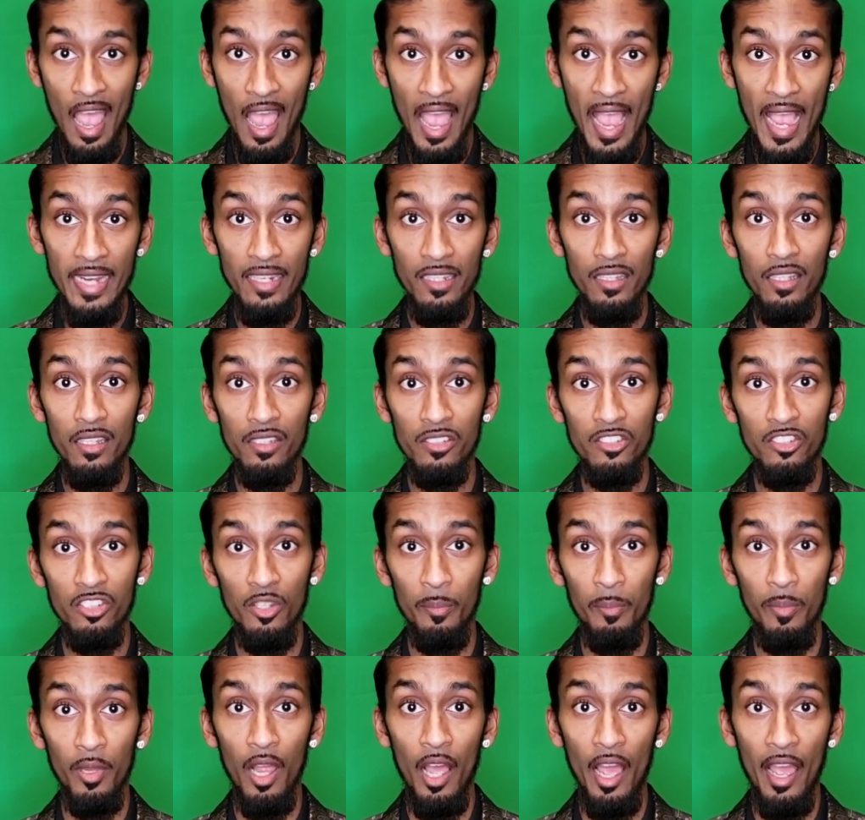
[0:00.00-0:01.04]
endless
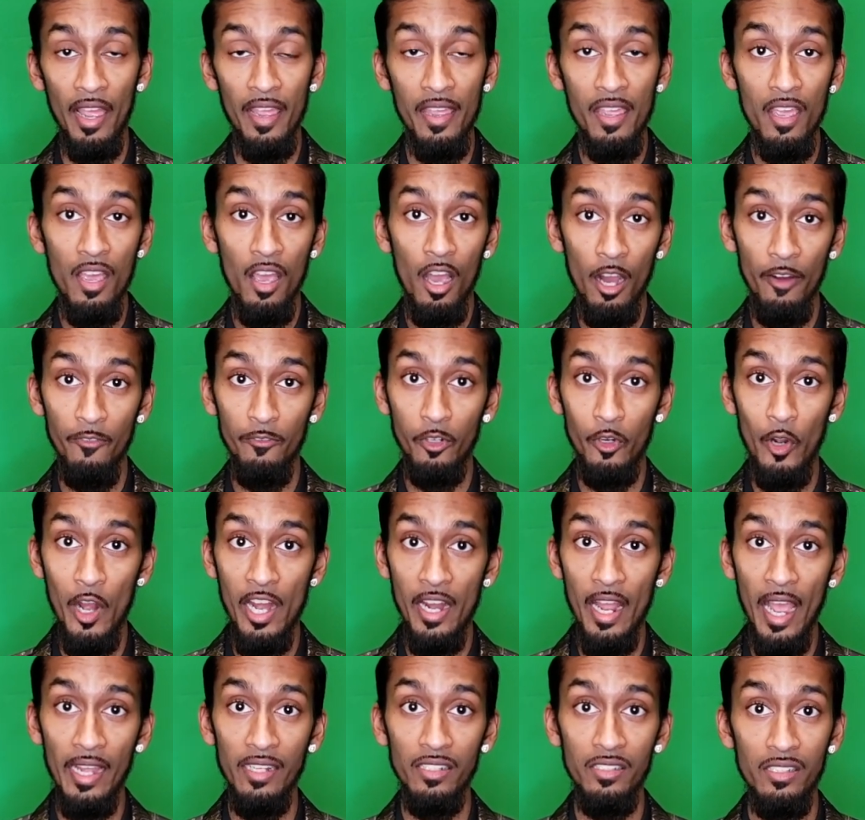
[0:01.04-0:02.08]
supply of
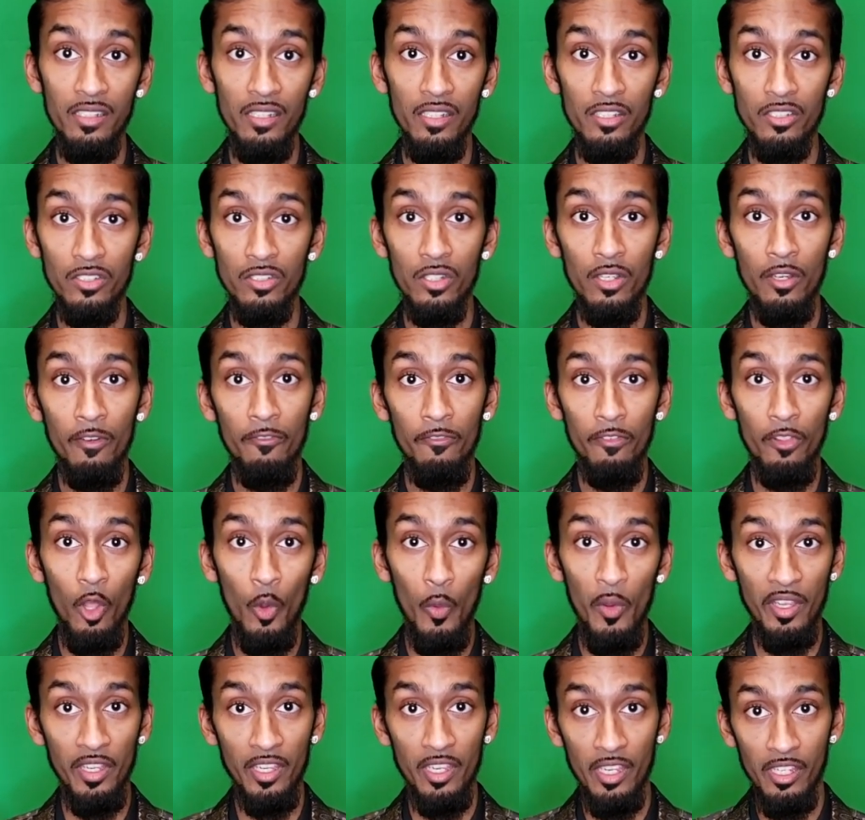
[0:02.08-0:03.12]
great ideas
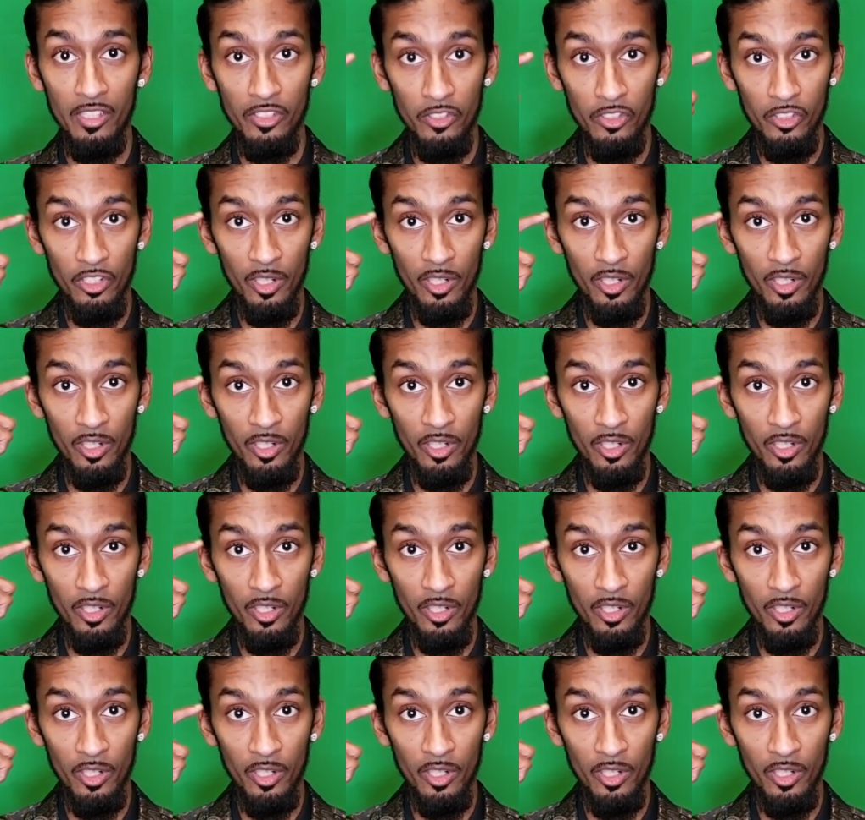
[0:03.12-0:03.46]
flowing into